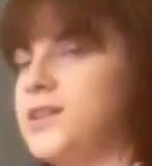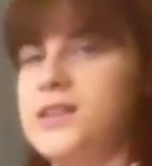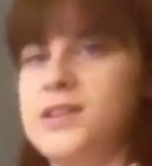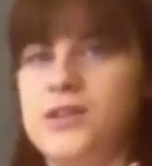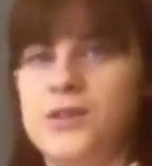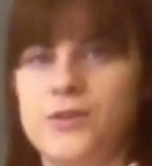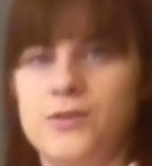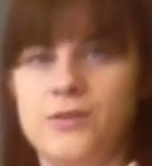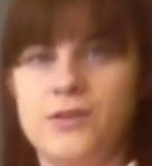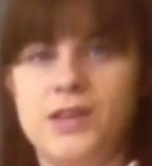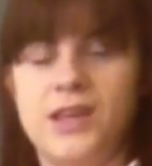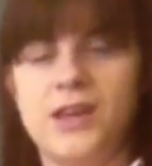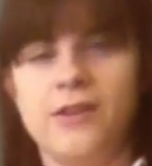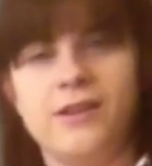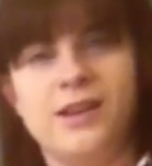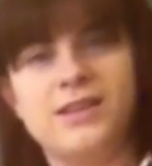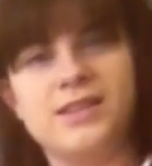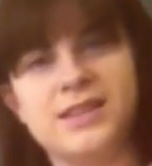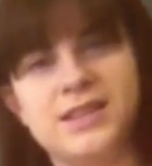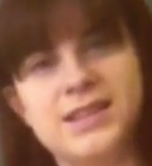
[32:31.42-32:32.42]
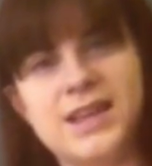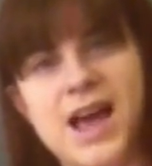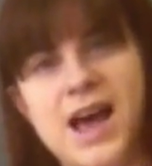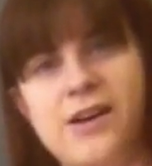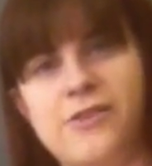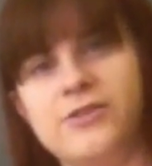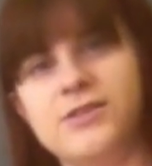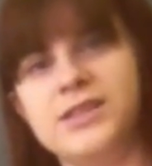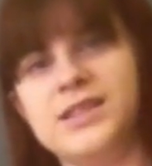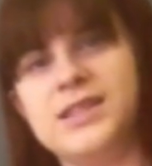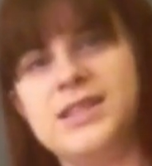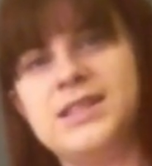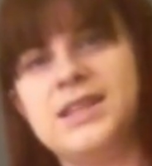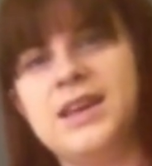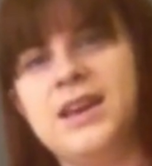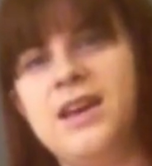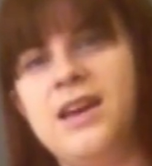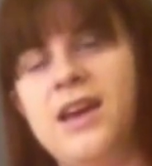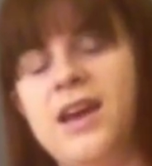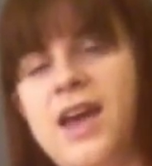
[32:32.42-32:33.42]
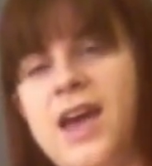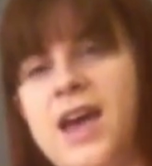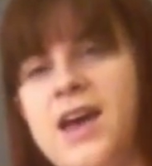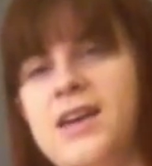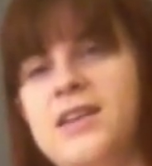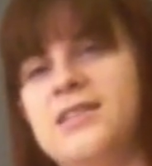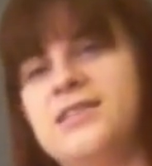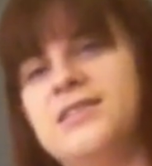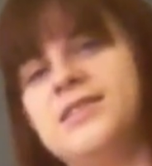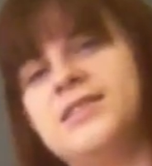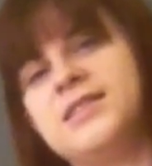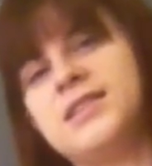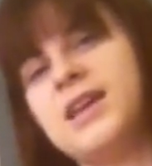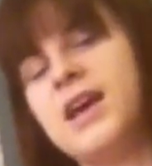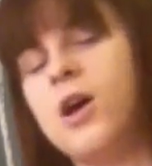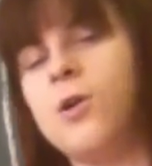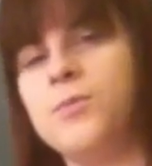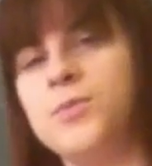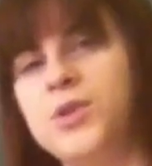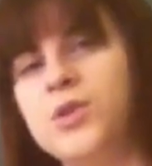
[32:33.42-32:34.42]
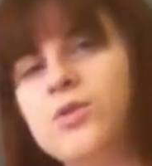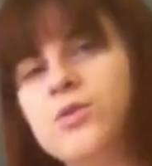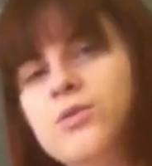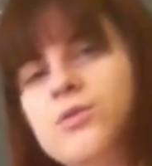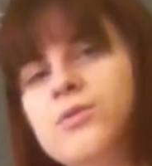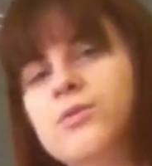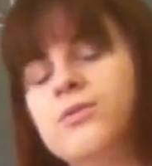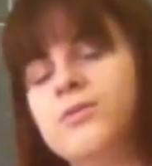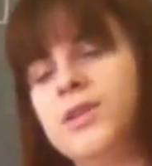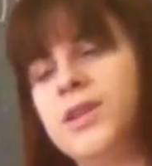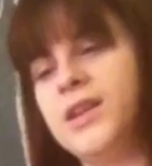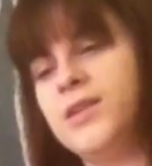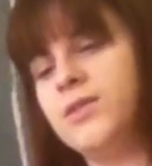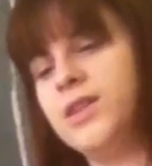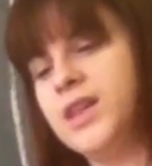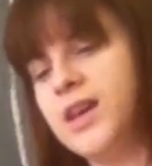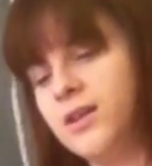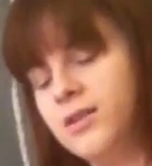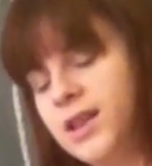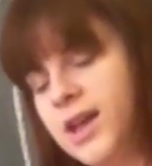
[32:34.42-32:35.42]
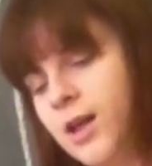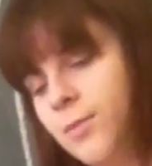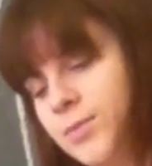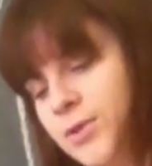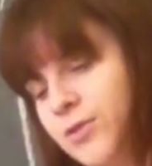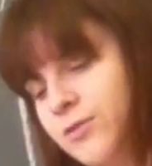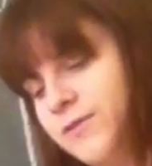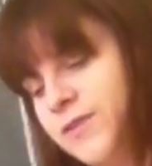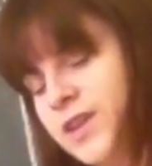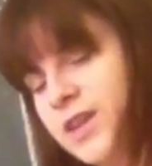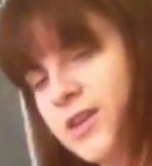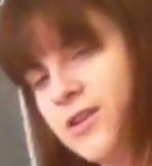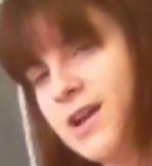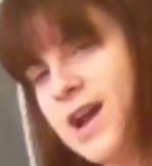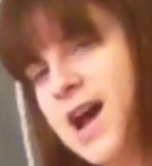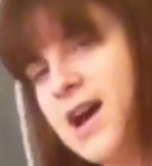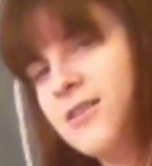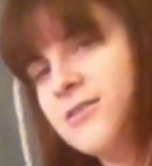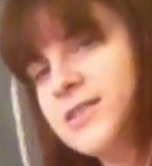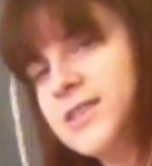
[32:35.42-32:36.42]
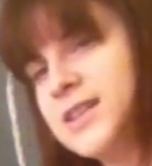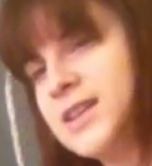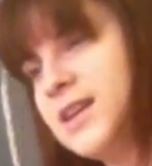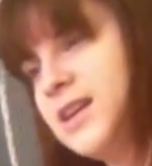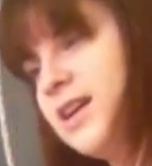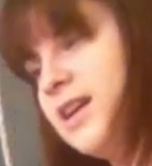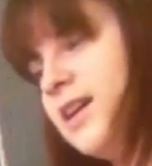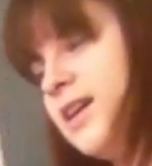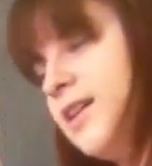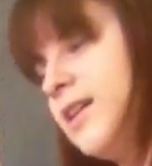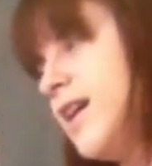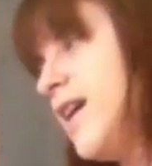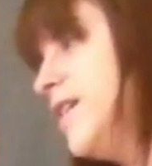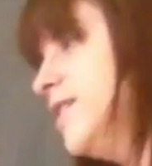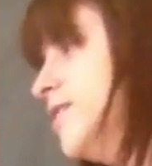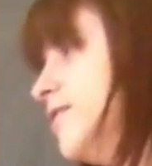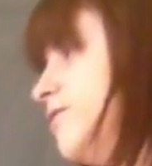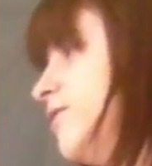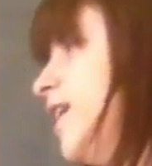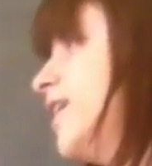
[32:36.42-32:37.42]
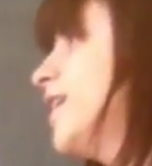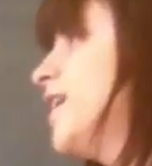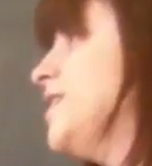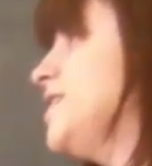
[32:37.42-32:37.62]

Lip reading: to hearing the sounds and they'll help you figure out kind of, like